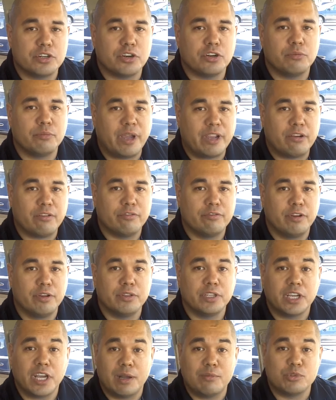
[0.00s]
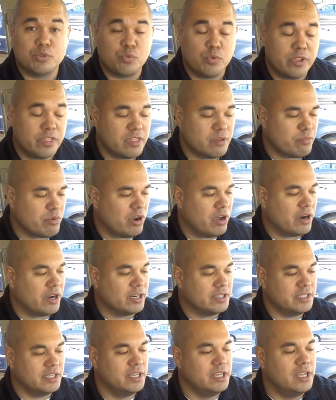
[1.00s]
internal microphone that comes with the
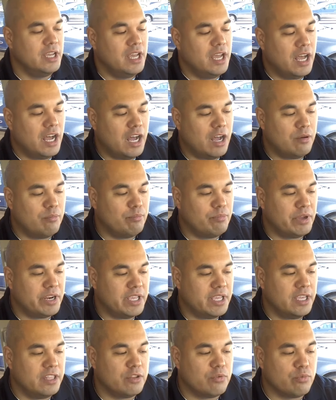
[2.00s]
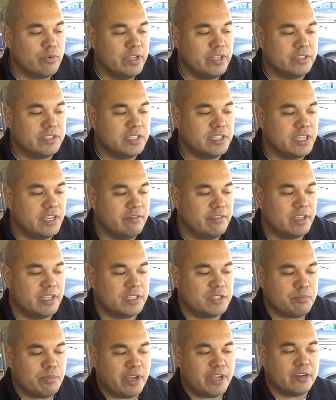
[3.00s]
product. But again, the real
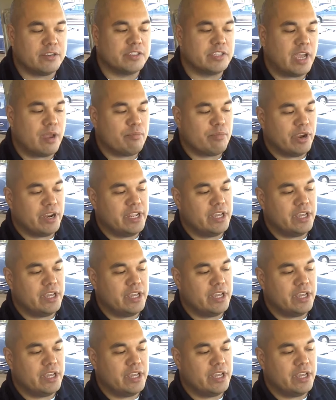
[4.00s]
significance of Pioneer's App